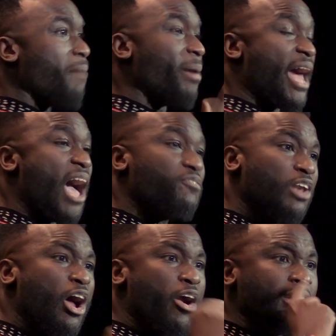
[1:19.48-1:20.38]
But I have
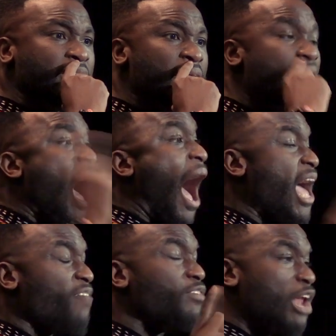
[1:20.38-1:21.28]
learned
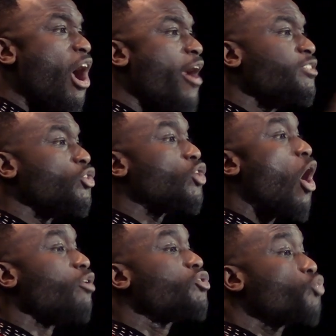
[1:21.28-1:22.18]
to
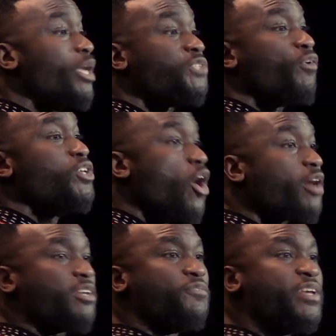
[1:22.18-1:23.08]
code switch for
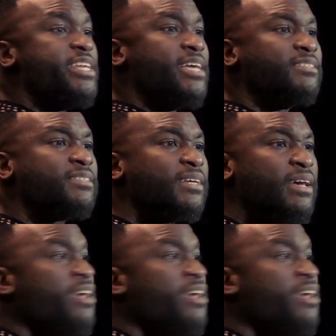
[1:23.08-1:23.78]
your convenience.